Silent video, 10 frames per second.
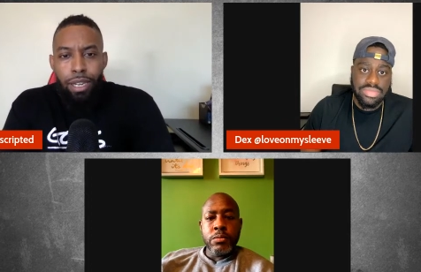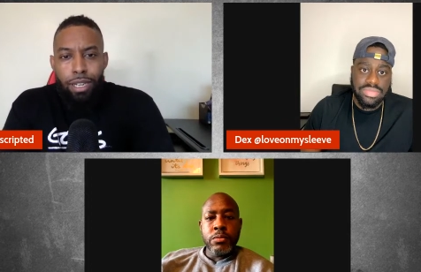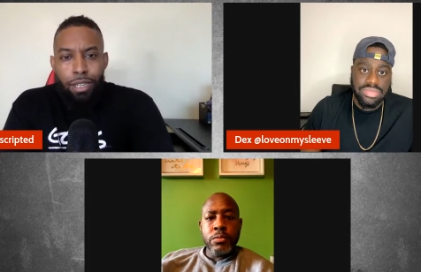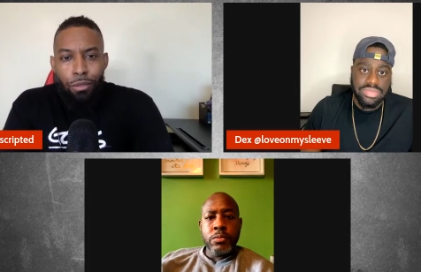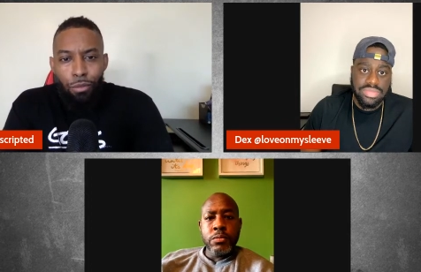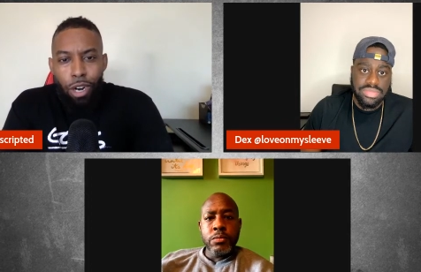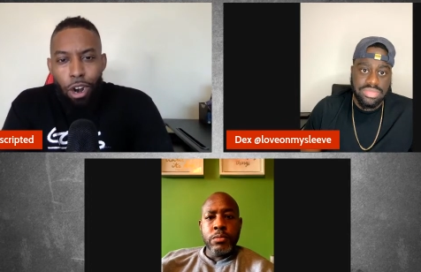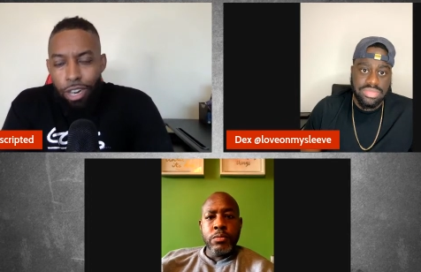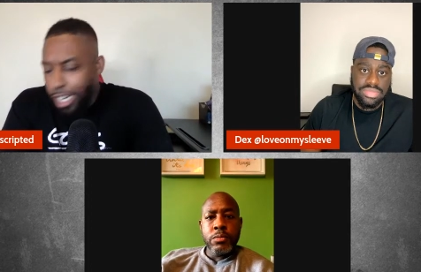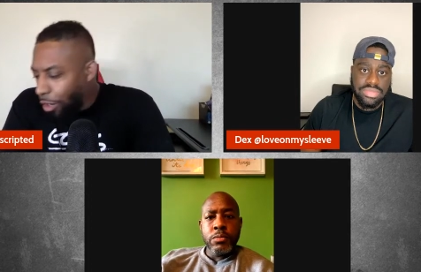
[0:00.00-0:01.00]
Speaker 1: uh,
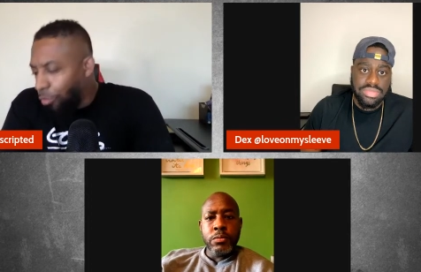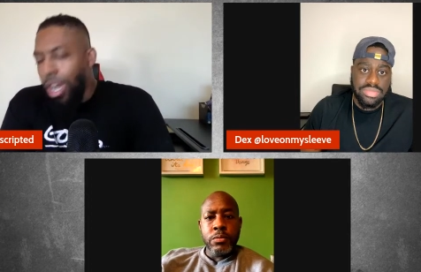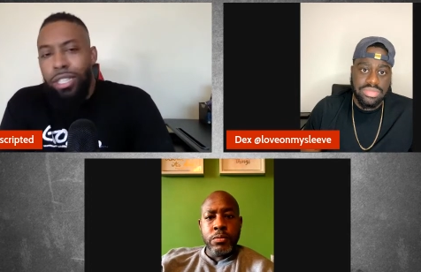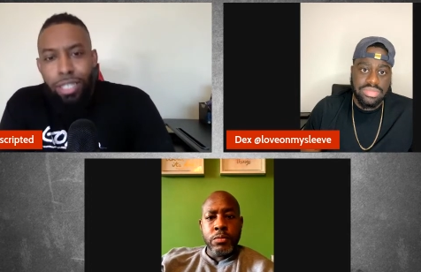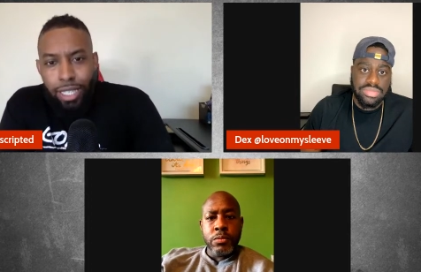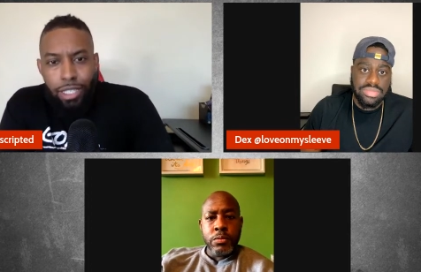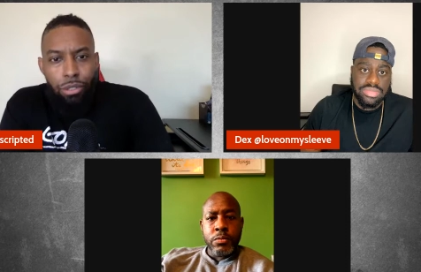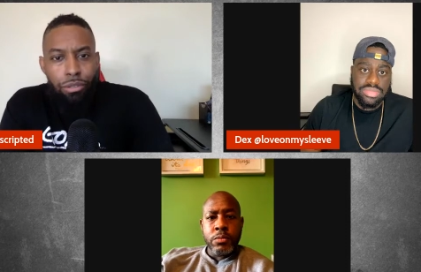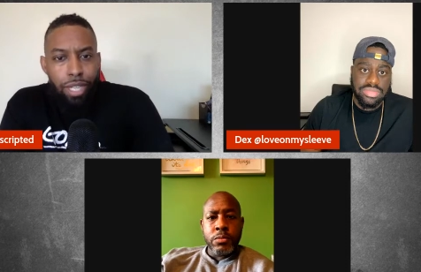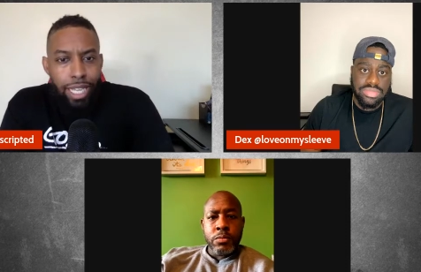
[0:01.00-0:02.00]
are in a rush to get
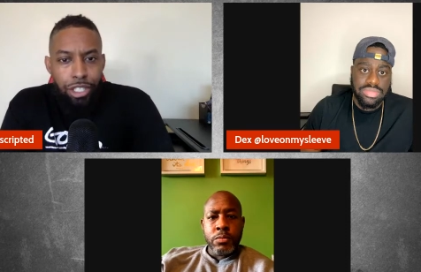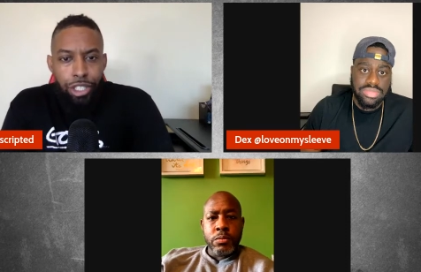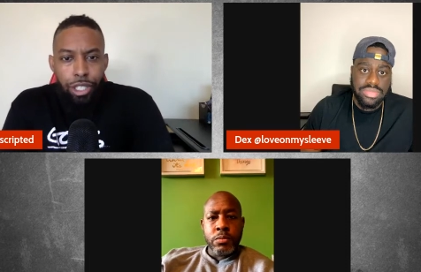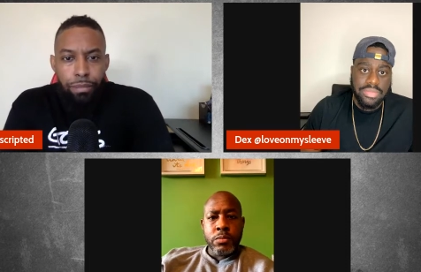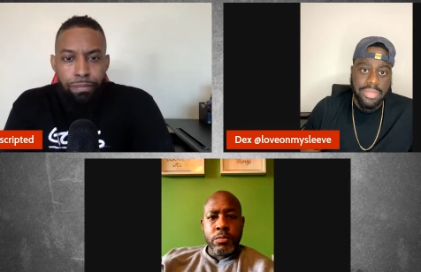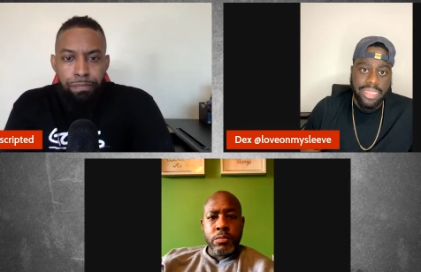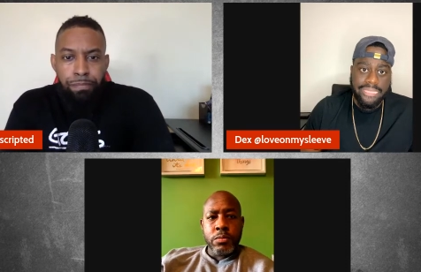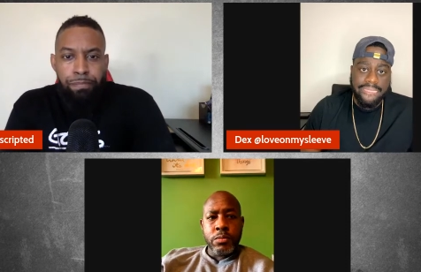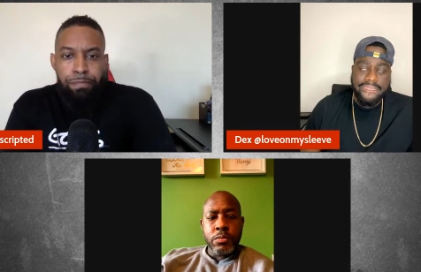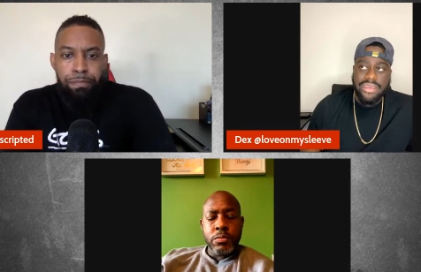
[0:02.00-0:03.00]
into a relationship?
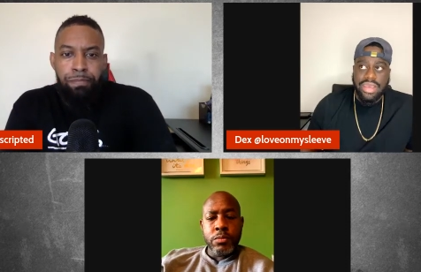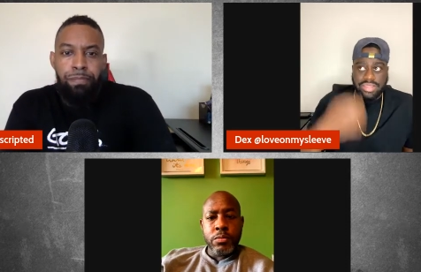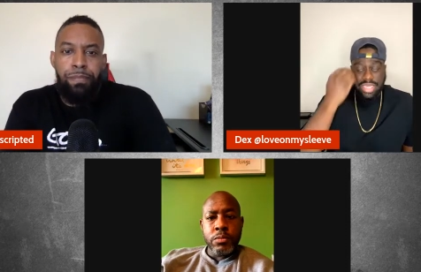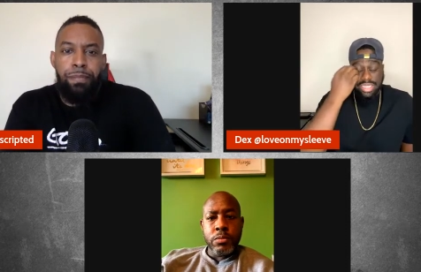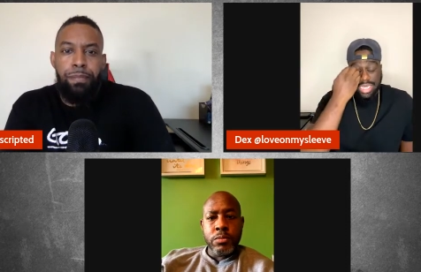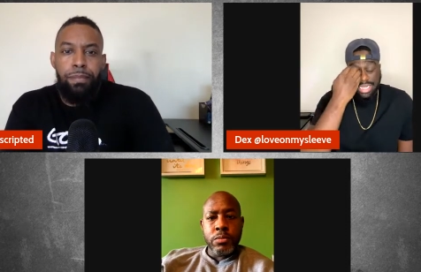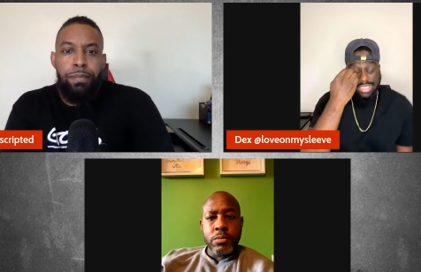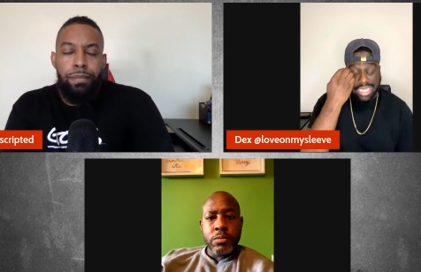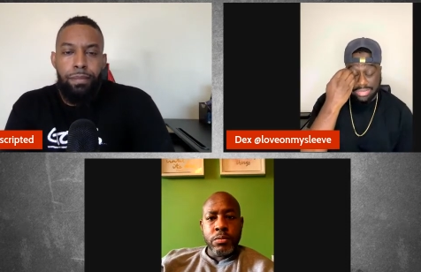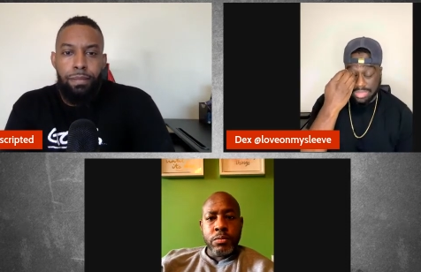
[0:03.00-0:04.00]
I think a lot of
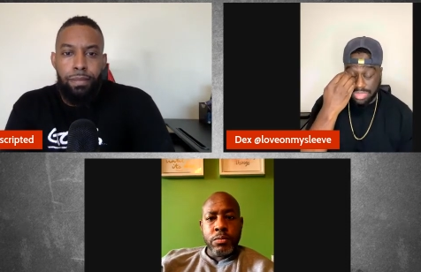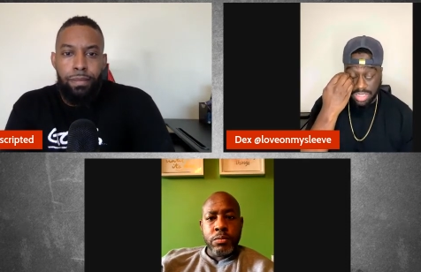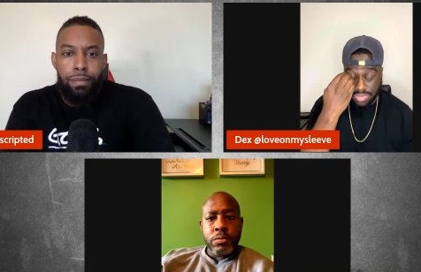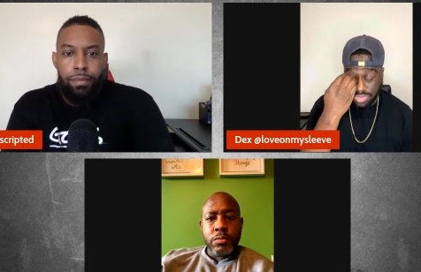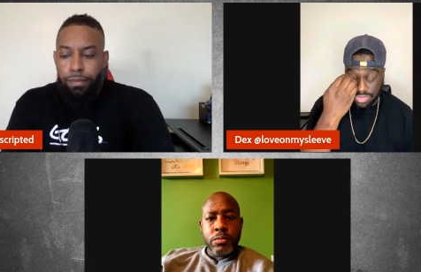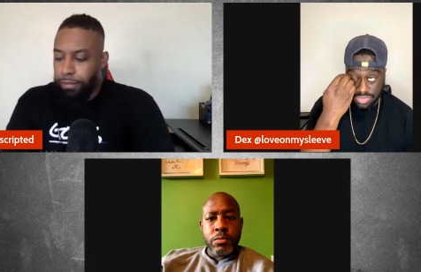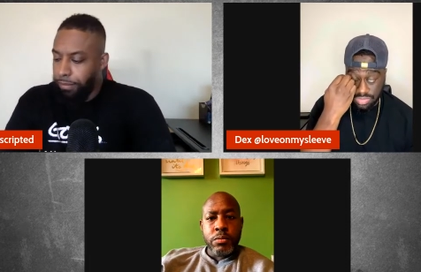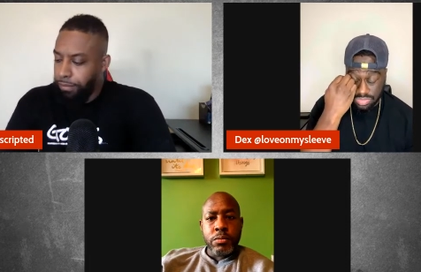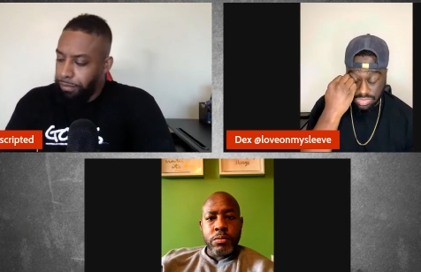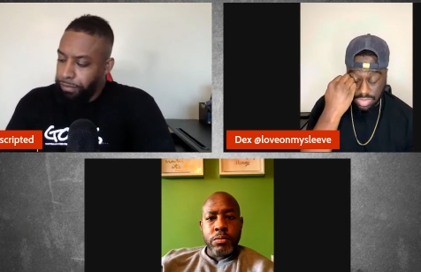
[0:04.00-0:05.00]
times that
Speaker 2: people
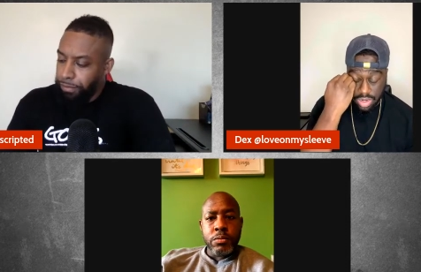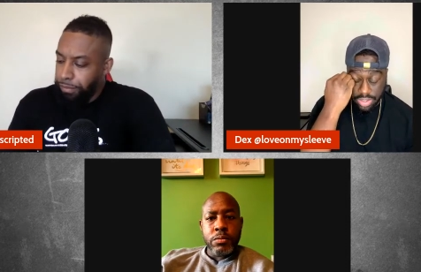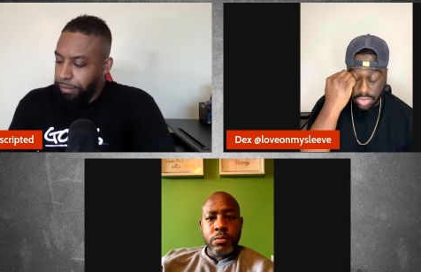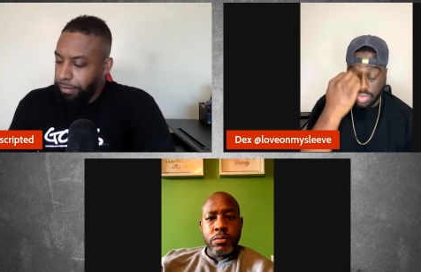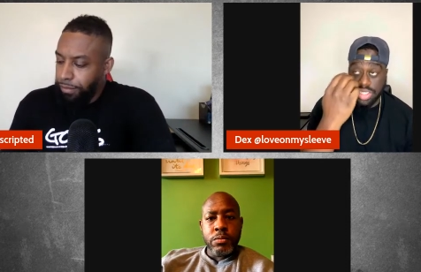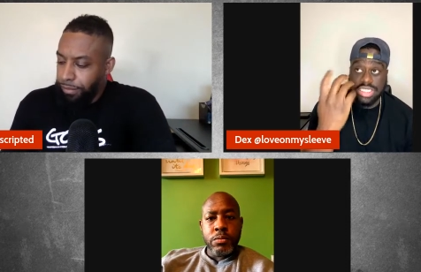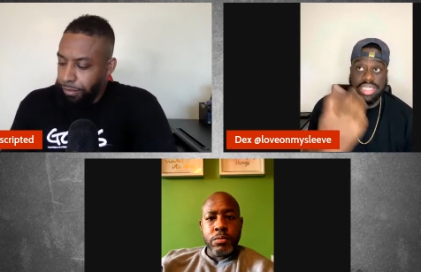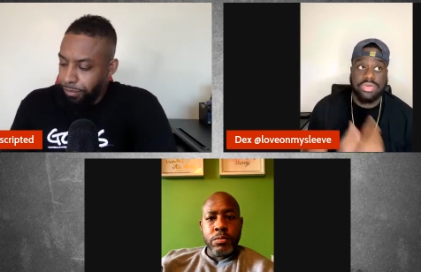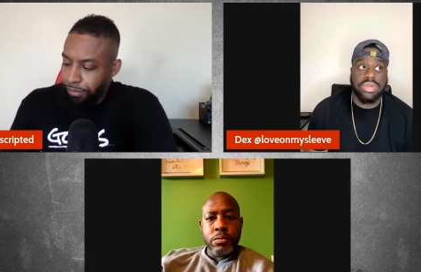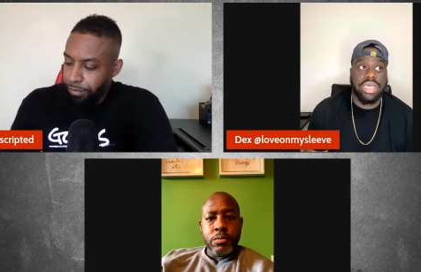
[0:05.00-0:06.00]
are in a rush to
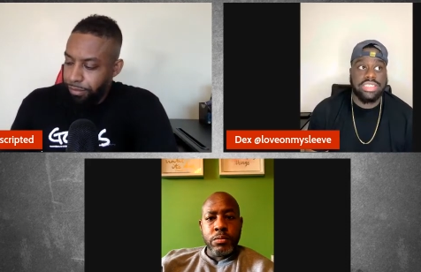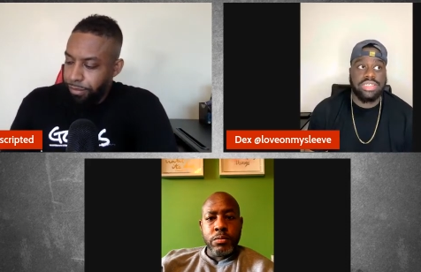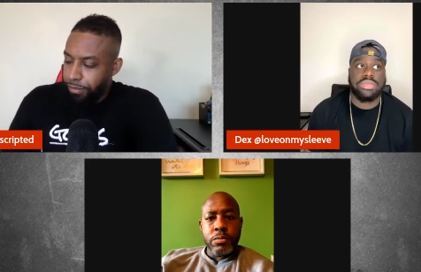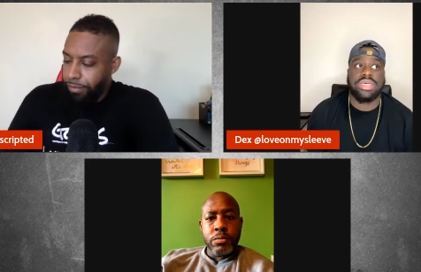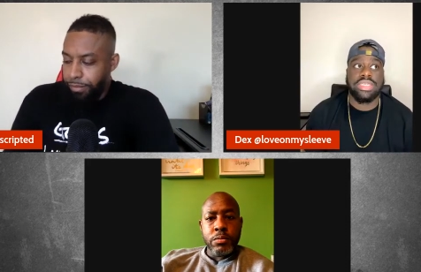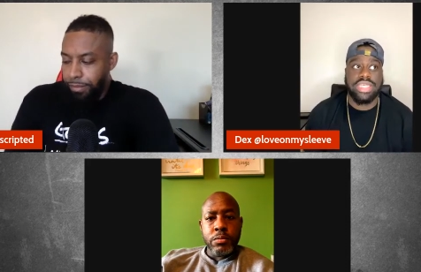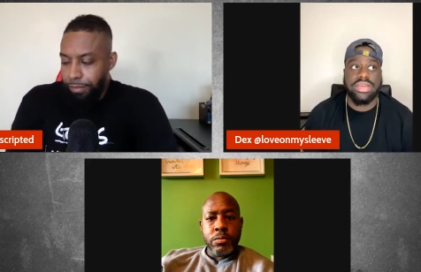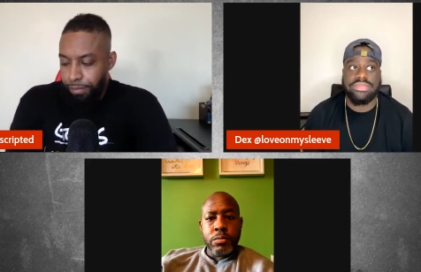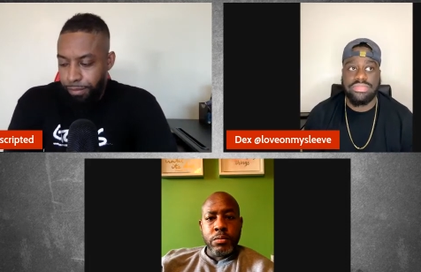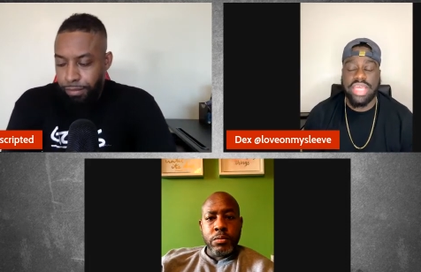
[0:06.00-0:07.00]
get in a relationship because
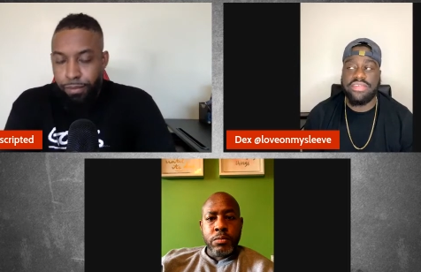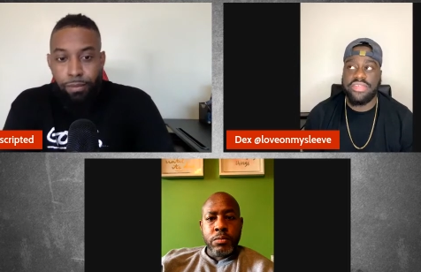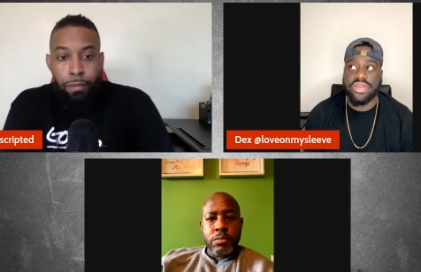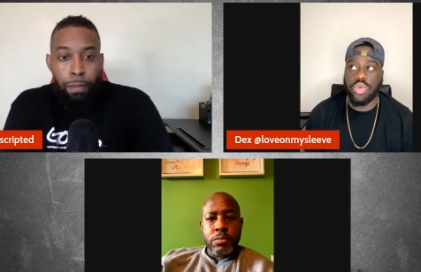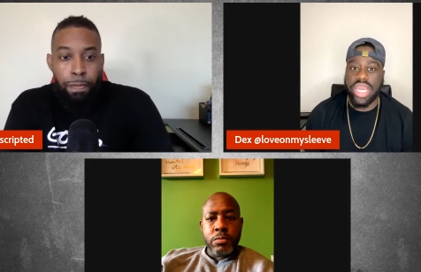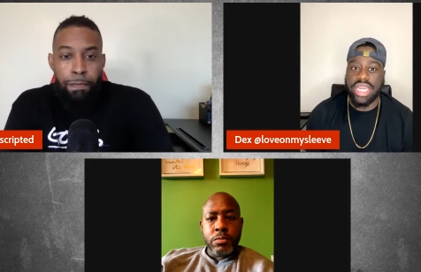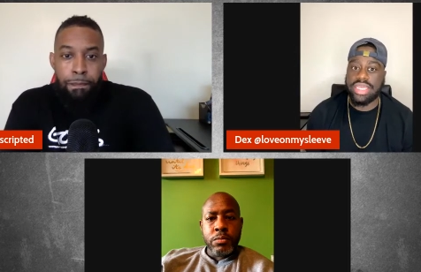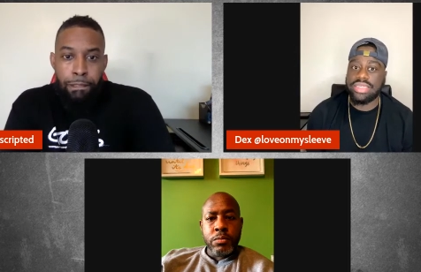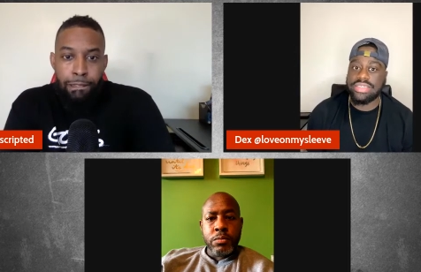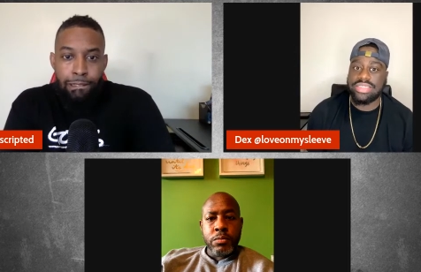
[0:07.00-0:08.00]
they they fear waiting.